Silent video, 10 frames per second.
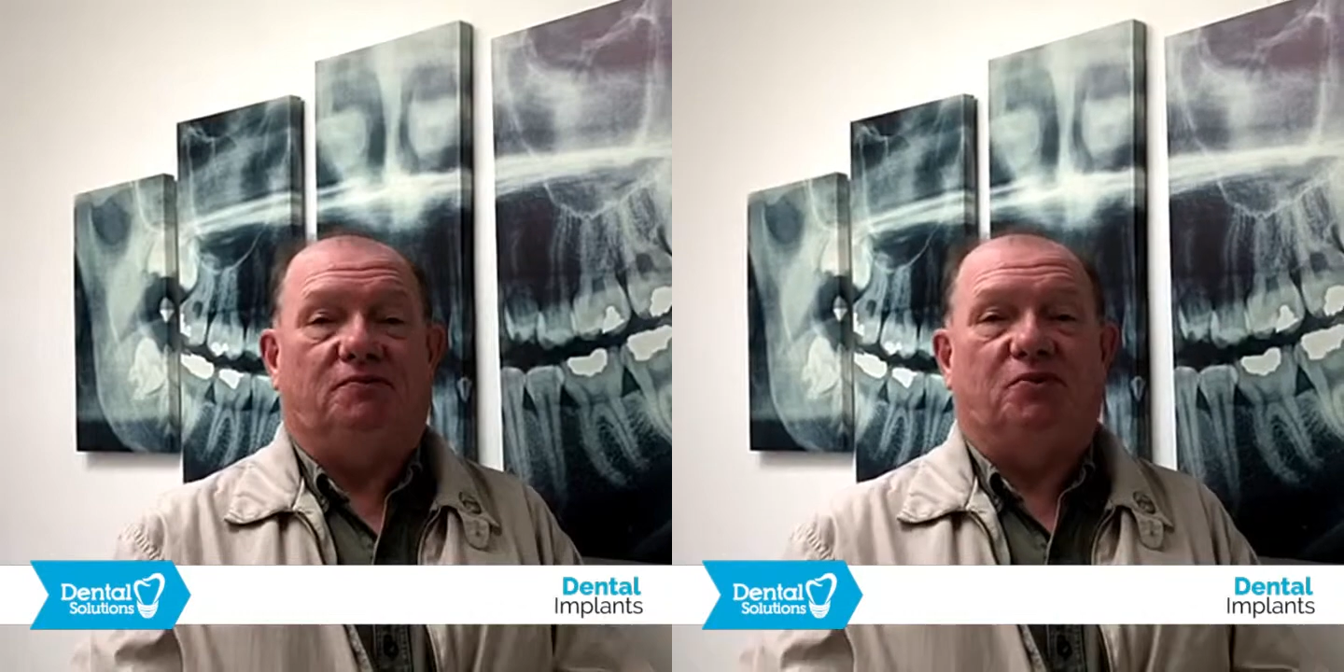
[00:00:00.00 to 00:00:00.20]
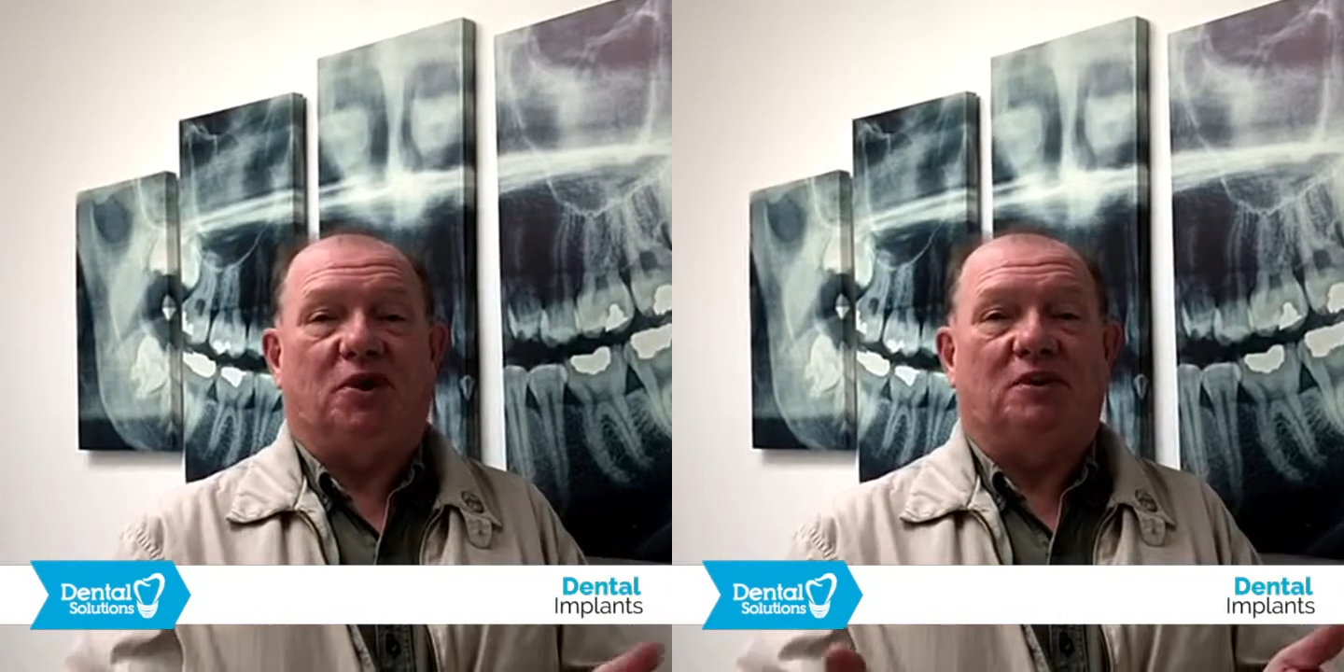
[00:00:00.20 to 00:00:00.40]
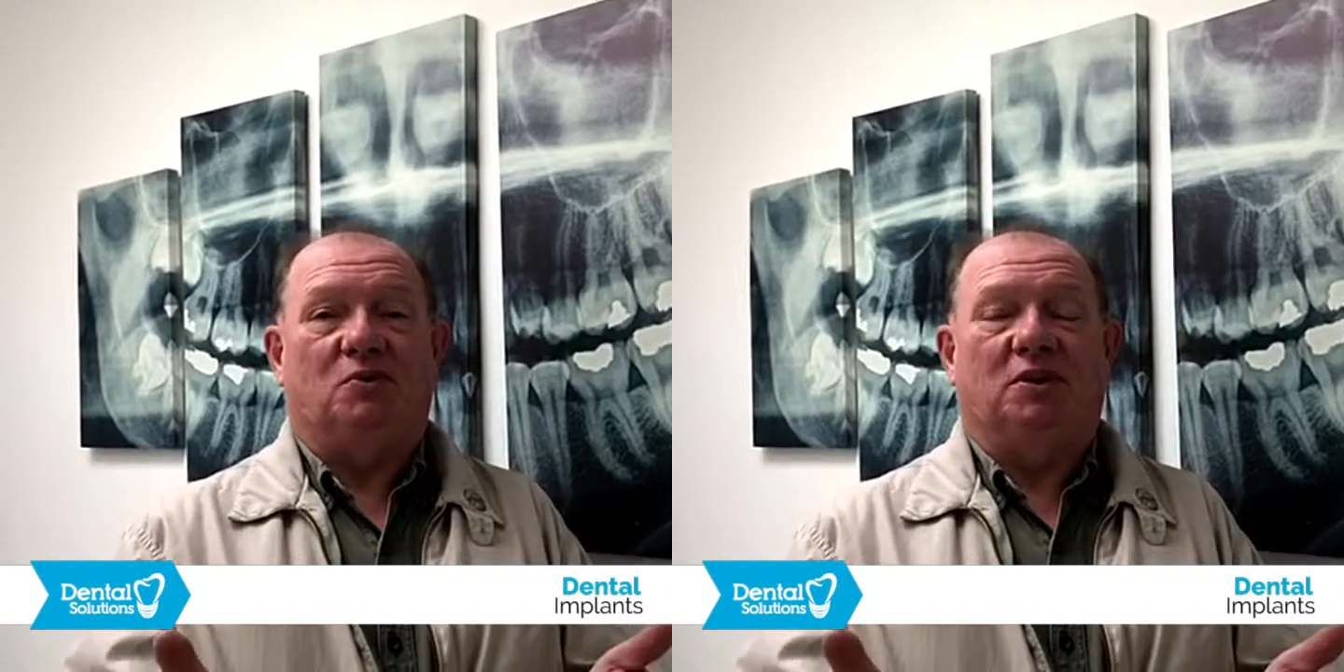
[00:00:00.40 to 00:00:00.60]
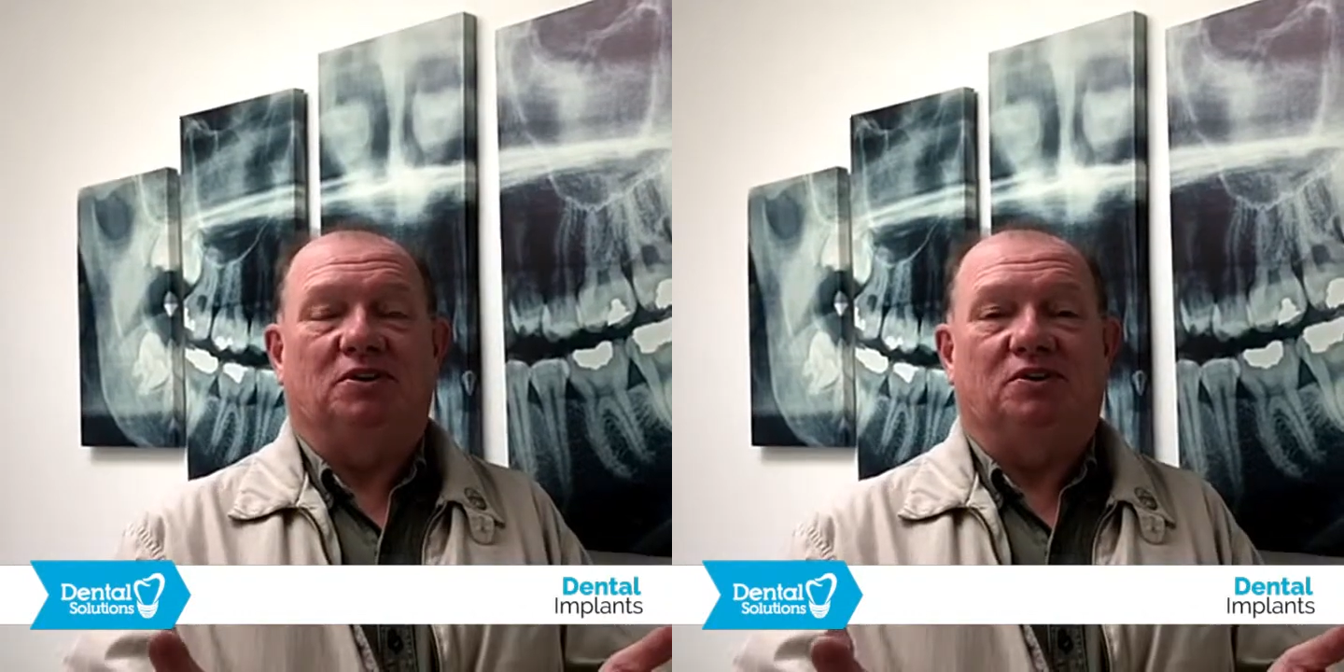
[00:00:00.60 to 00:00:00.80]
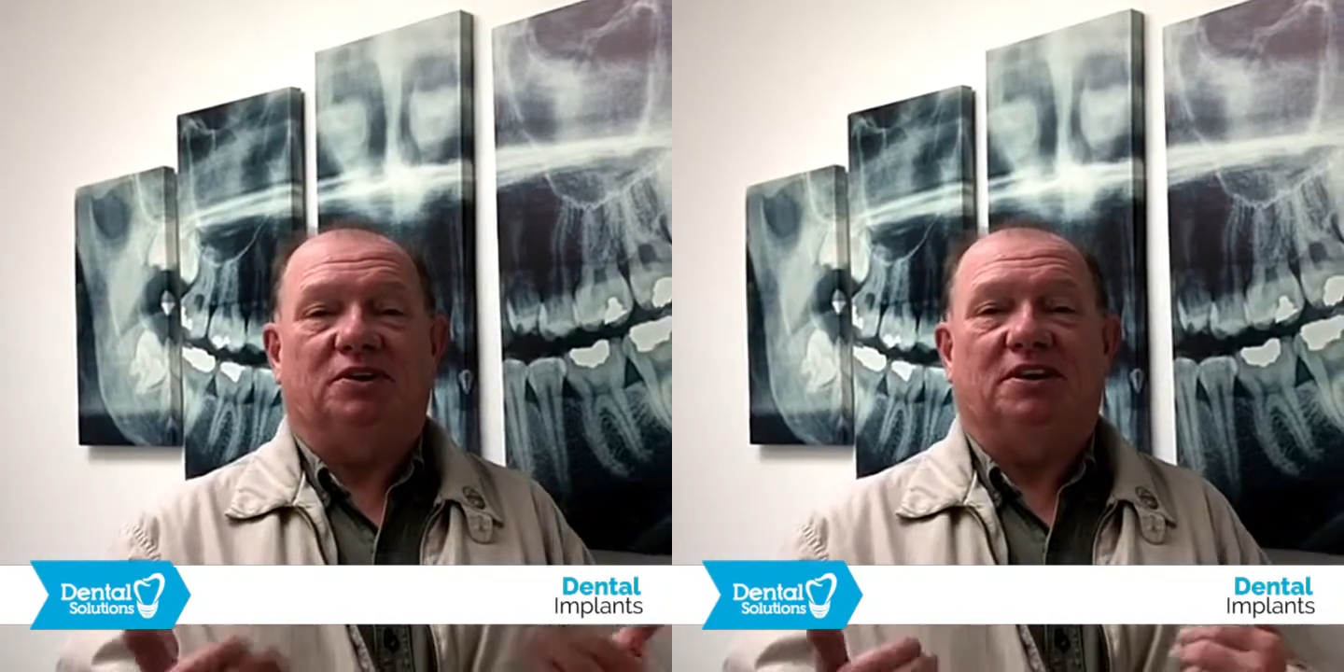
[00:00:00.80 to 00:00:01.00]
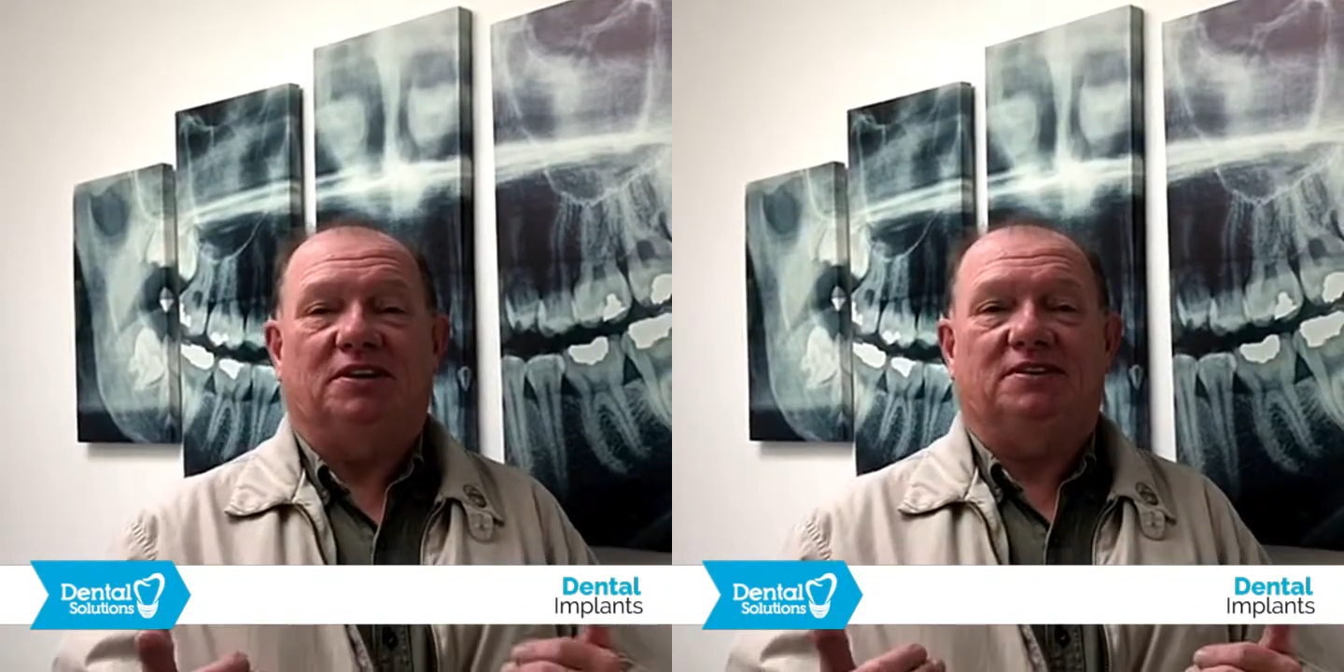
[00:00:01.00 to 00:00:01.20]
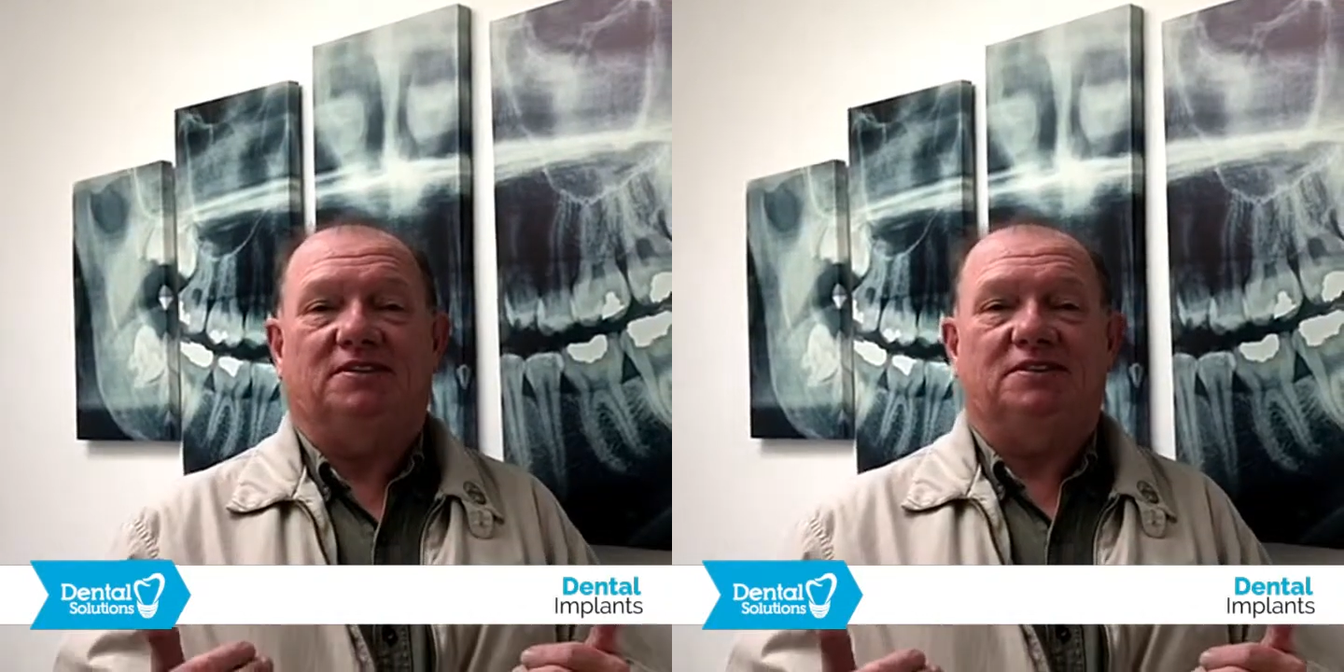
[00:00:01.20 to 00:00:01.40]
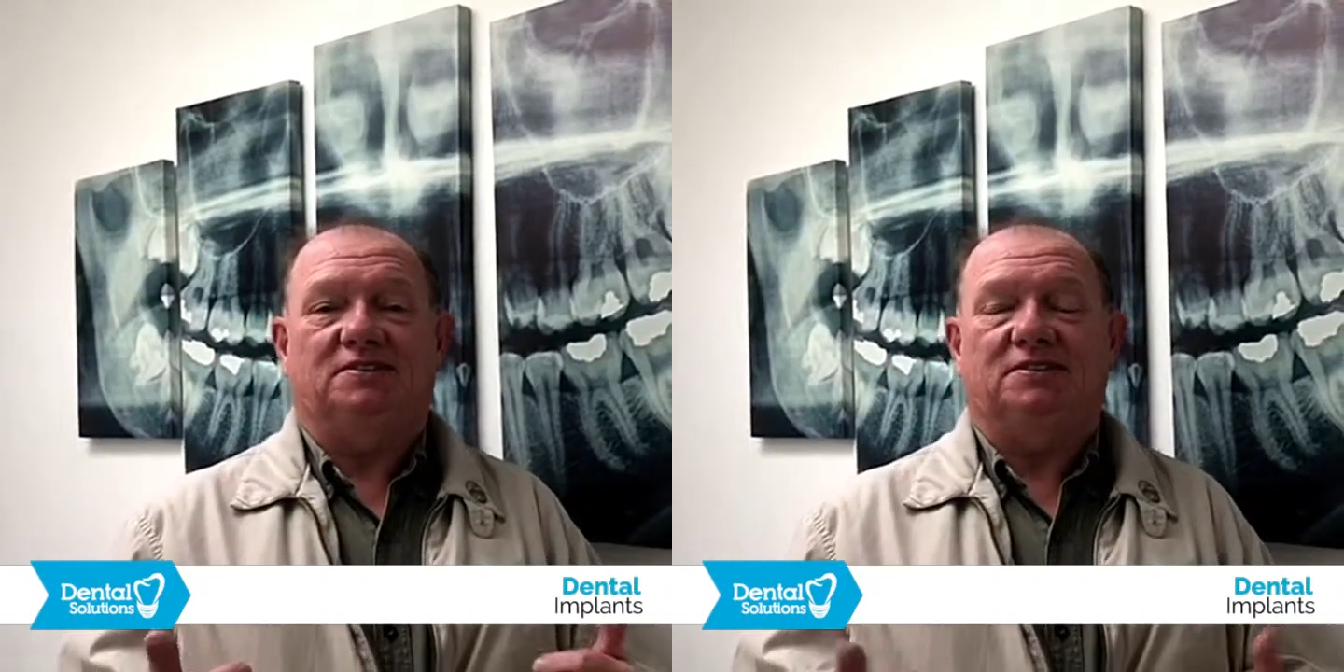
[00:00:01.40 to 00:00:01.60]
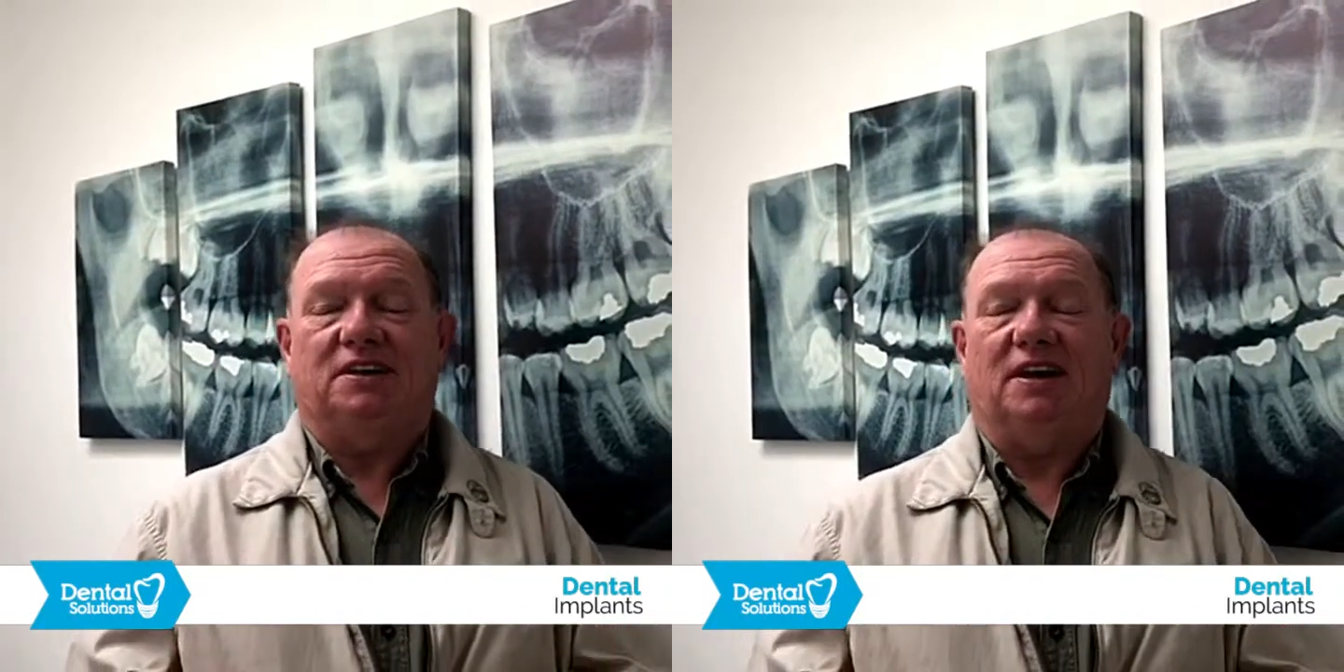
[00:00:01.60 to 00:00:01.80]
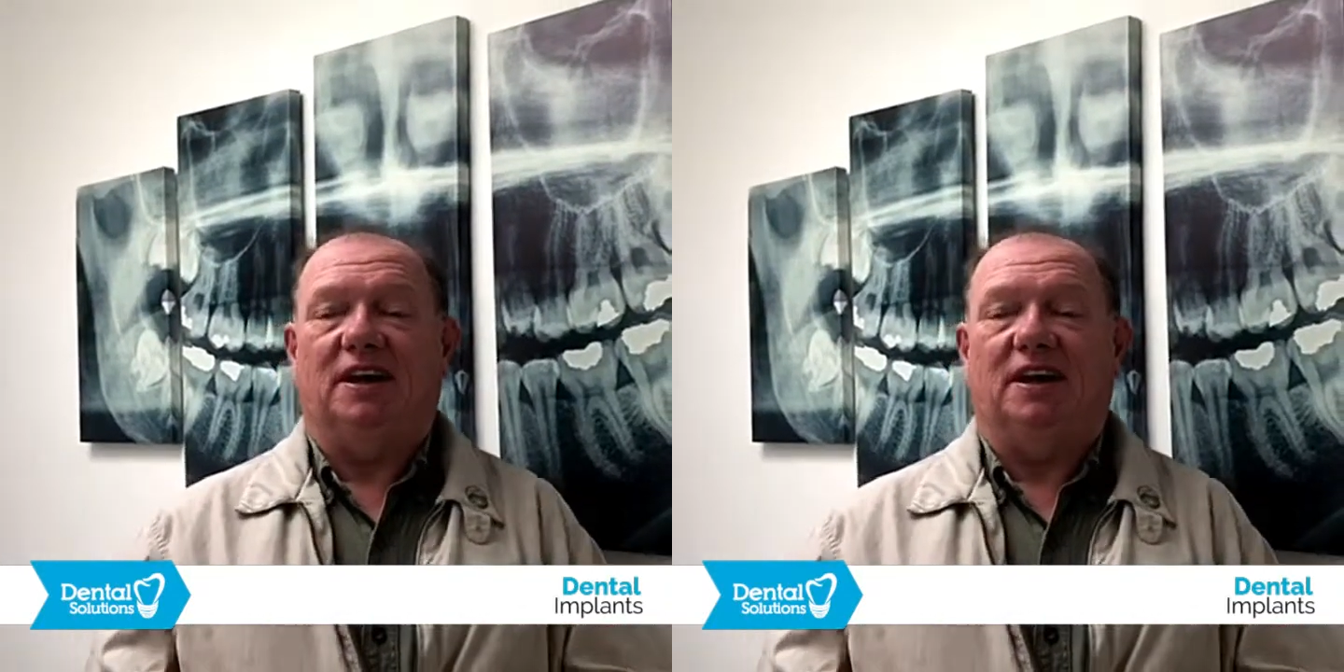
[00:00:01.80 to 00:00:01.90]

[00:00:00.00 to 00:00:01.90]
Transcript: for anyone looking at this,